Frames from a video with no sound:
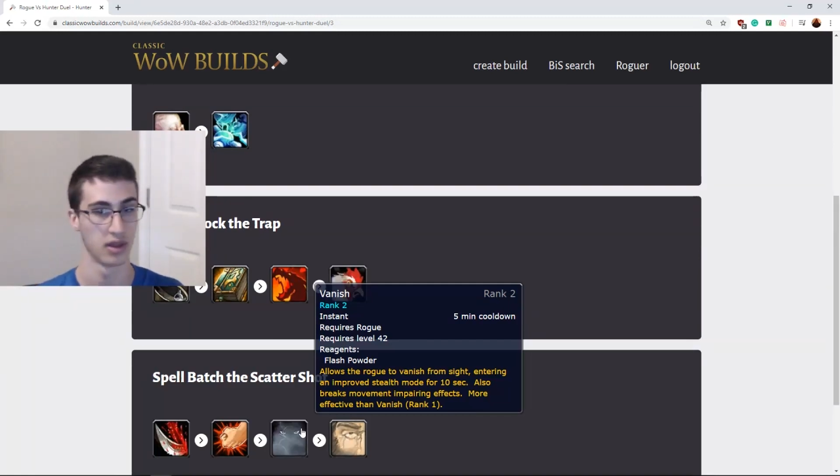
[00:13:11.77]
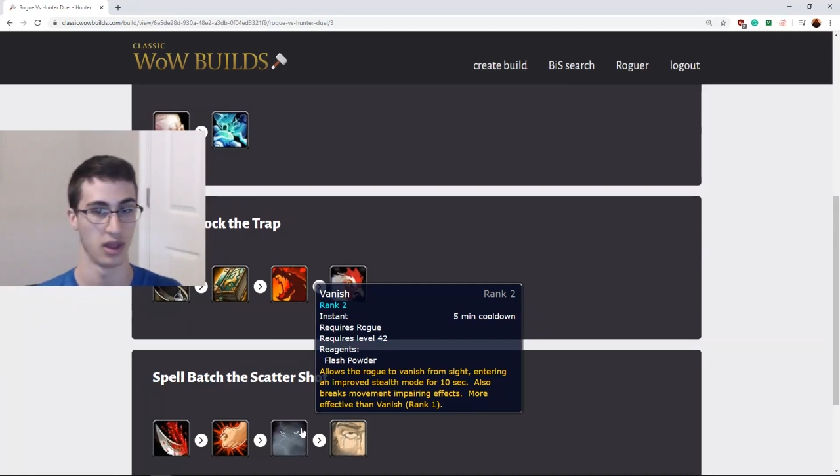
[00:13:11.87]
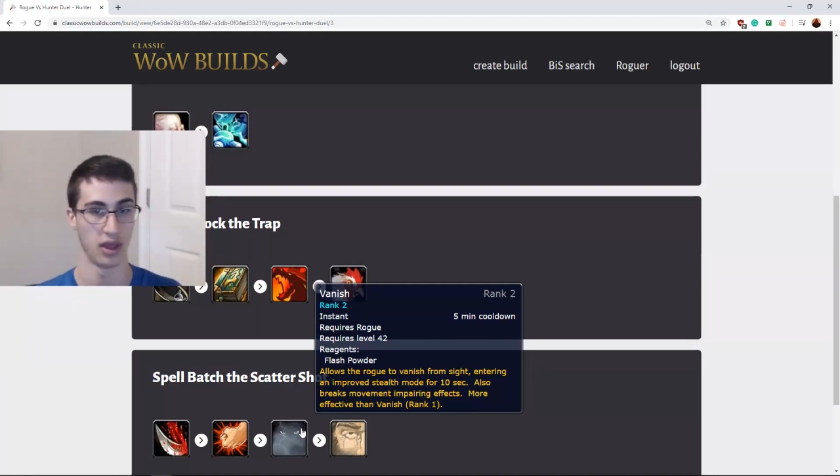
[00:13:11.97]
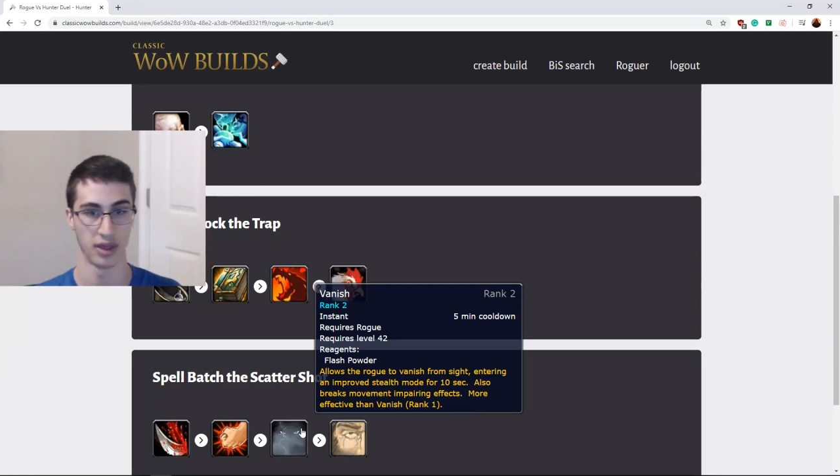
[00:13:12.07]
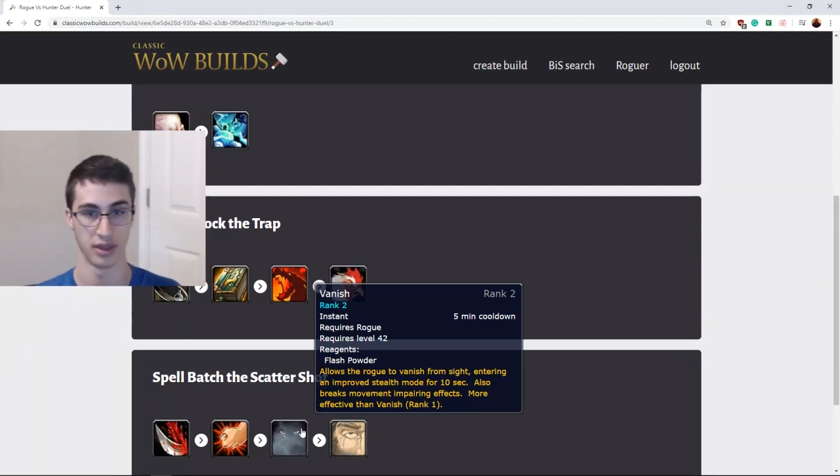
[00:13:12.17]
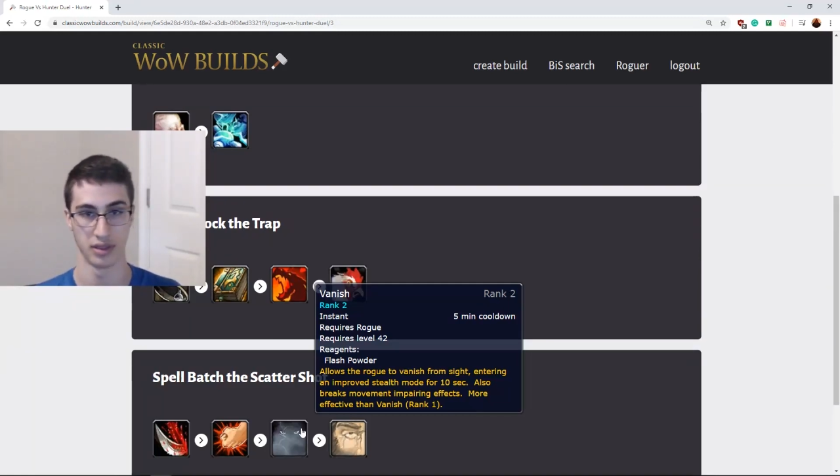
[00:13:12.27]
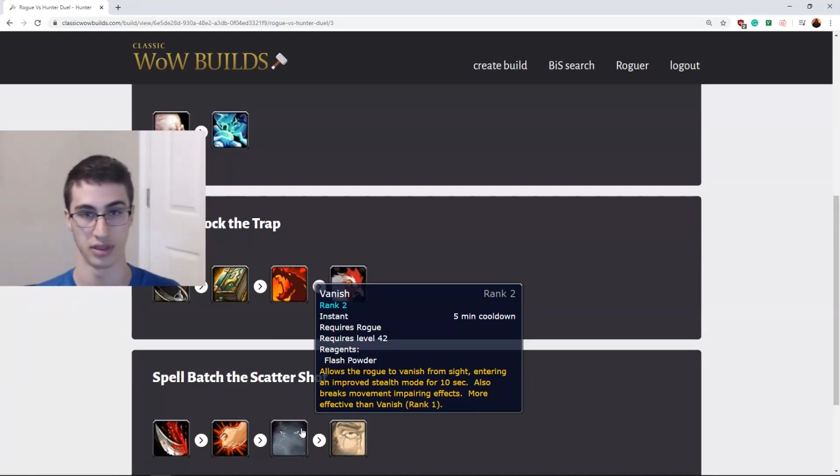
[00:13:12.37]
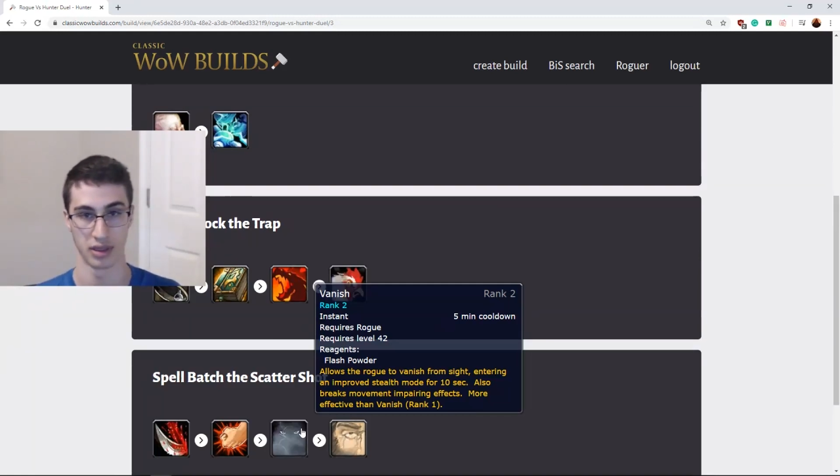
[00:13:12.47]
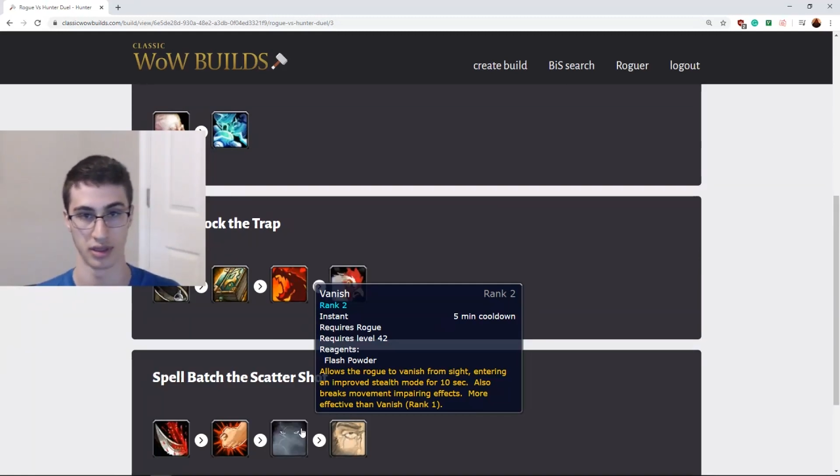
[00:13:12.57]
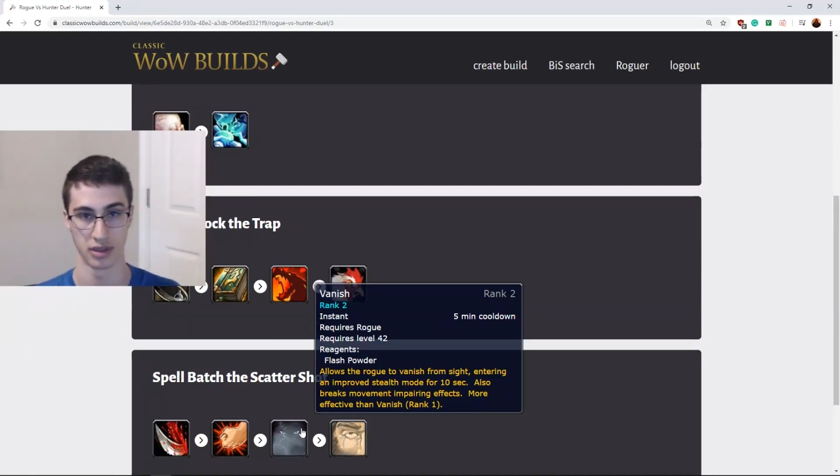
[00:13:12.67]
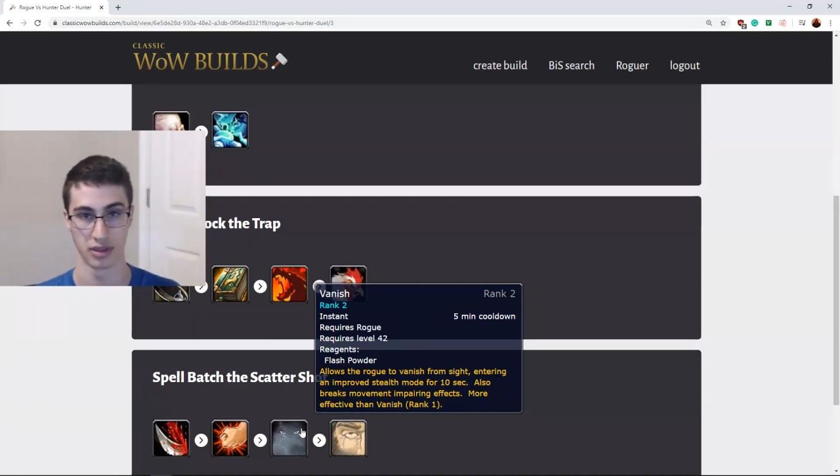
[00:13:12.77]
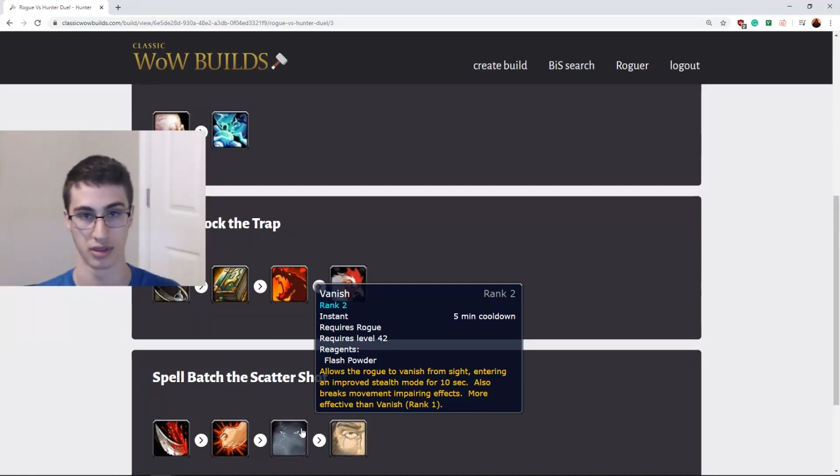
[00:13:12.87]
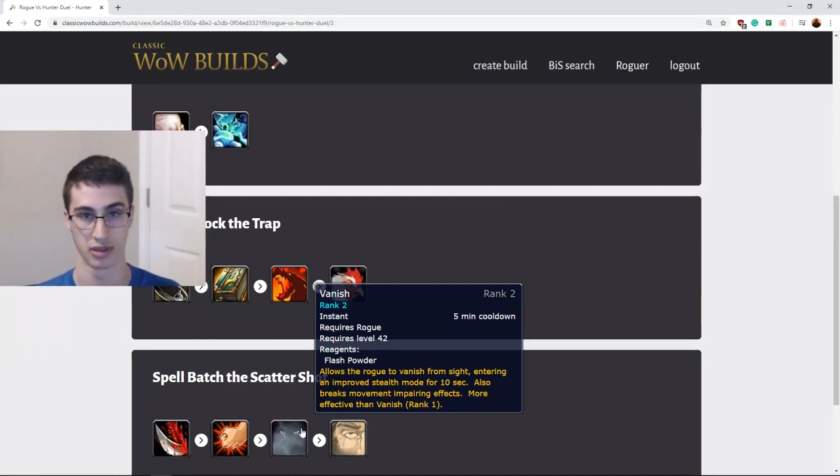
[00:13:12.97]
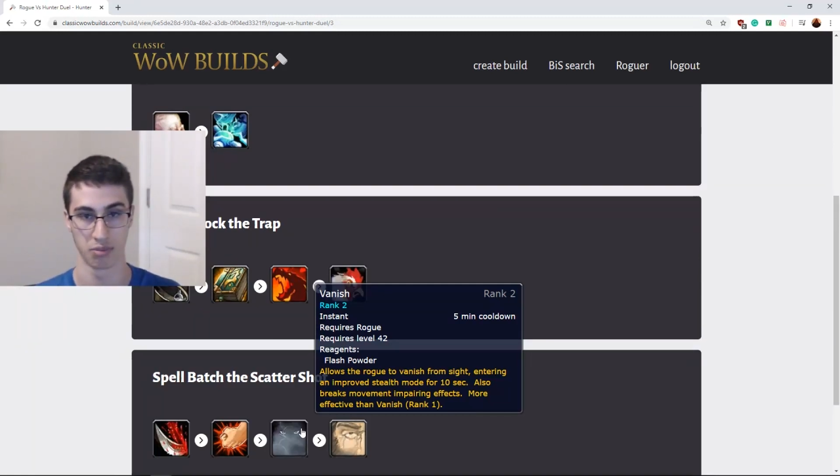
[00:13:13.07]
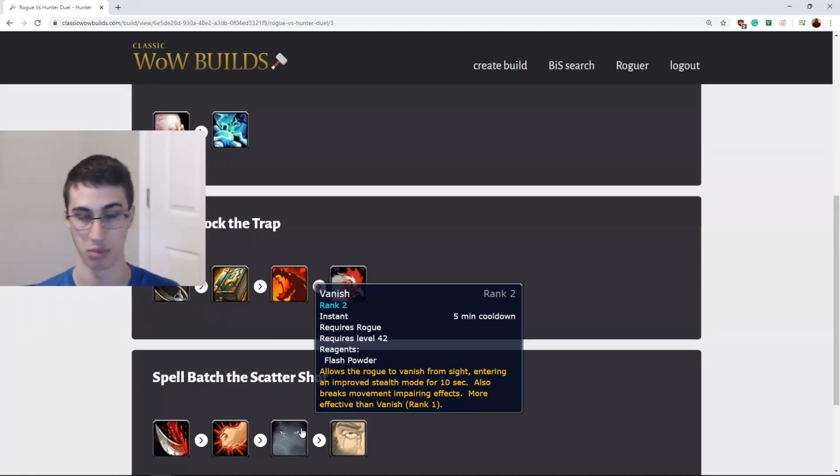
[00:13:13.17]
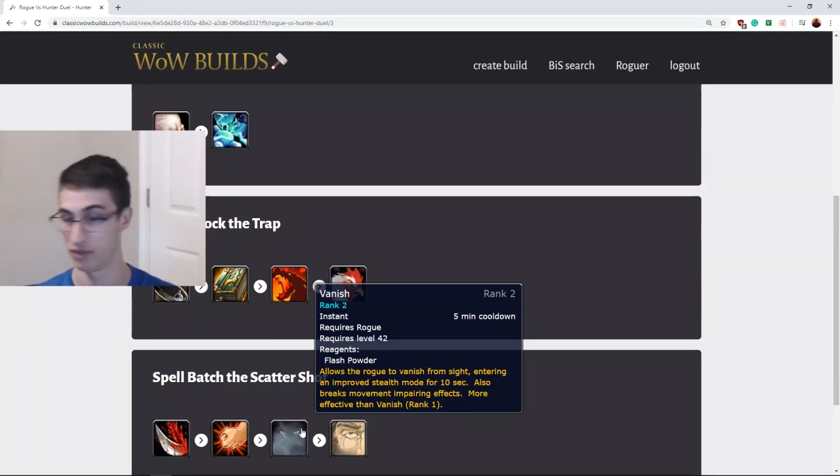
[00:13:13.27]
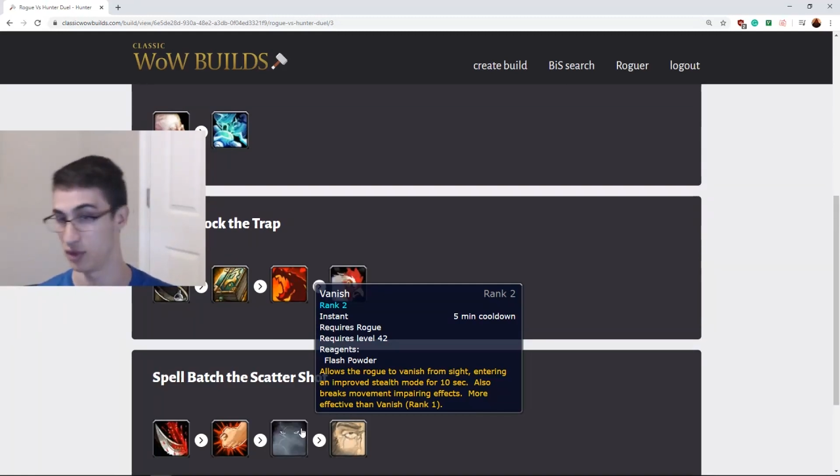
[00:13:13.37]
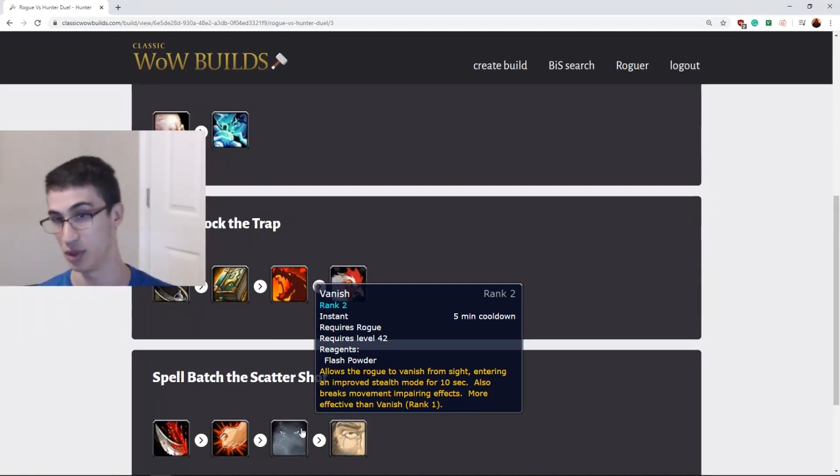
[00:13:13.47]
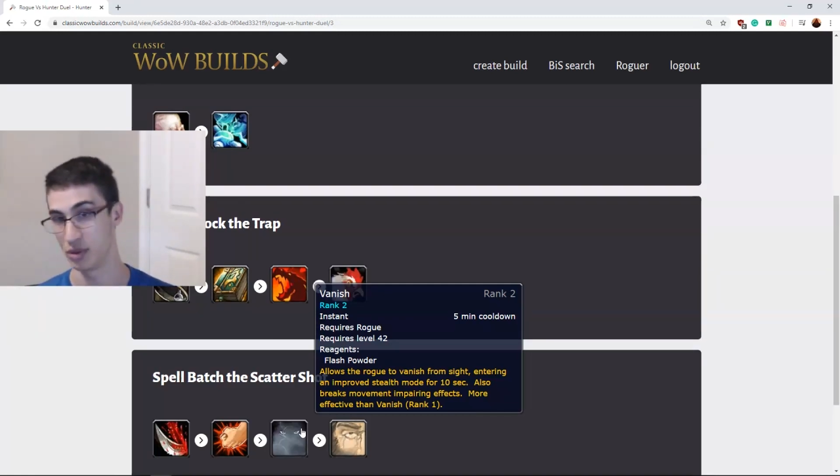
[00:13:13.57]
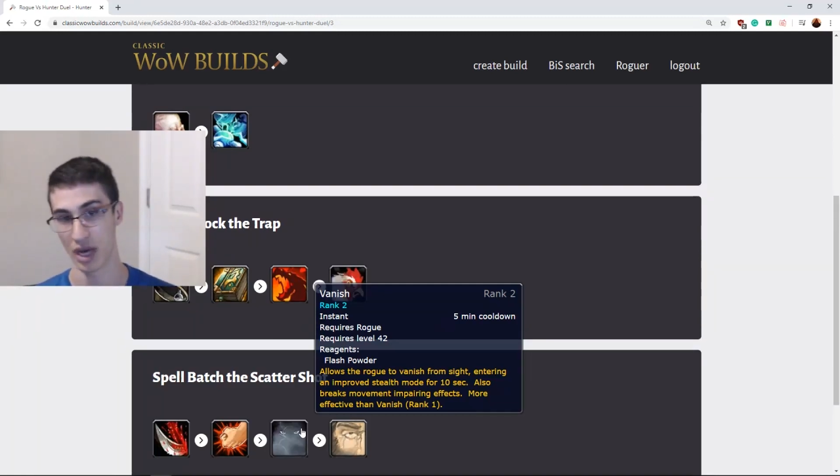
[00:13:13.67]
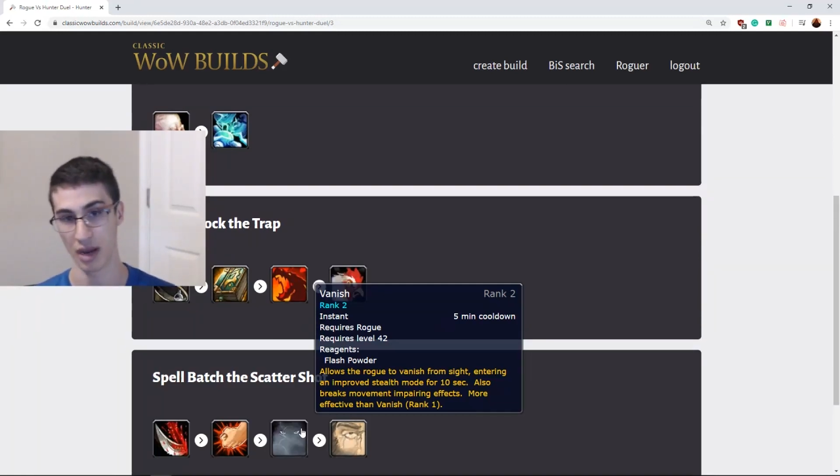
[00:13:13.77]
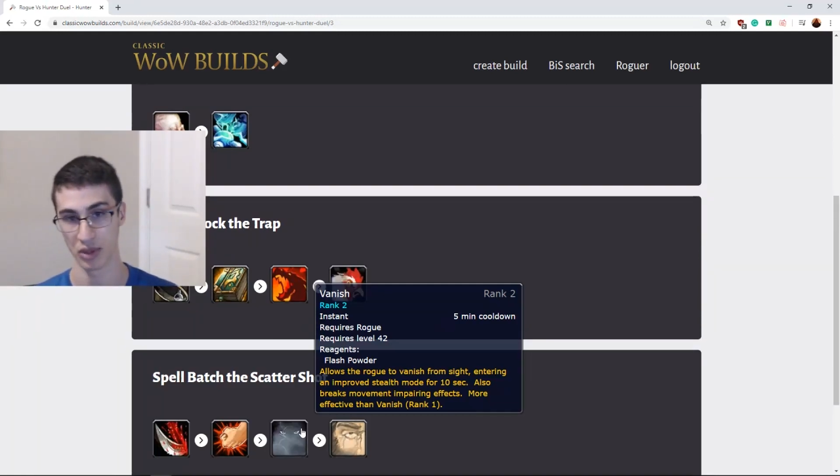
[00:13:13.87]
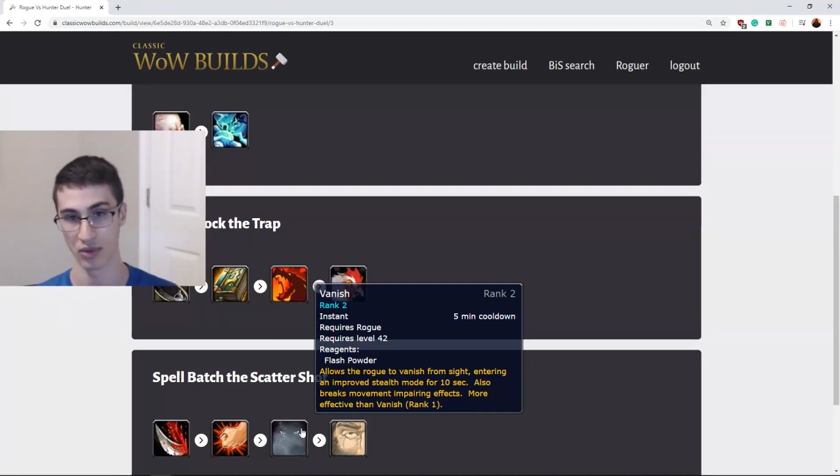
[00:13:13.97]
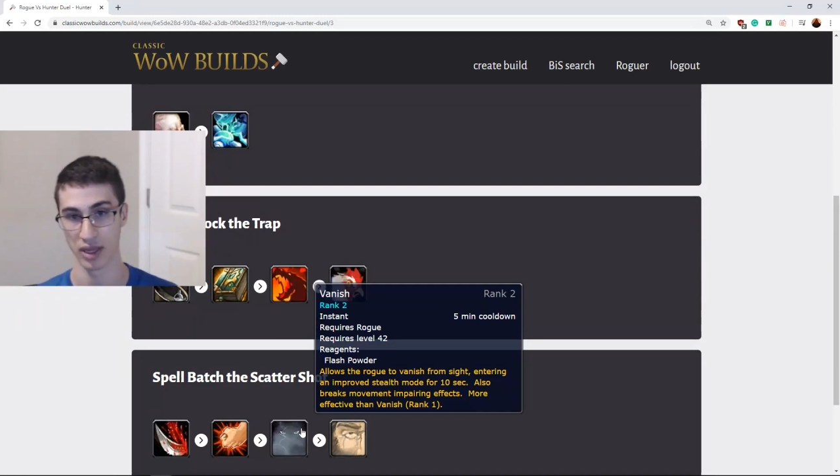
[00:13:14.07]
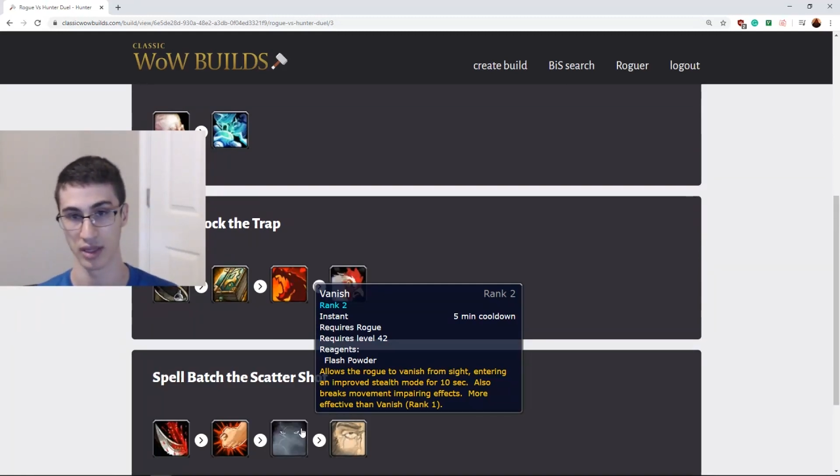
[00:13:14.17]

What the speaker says: And but if you do time it right,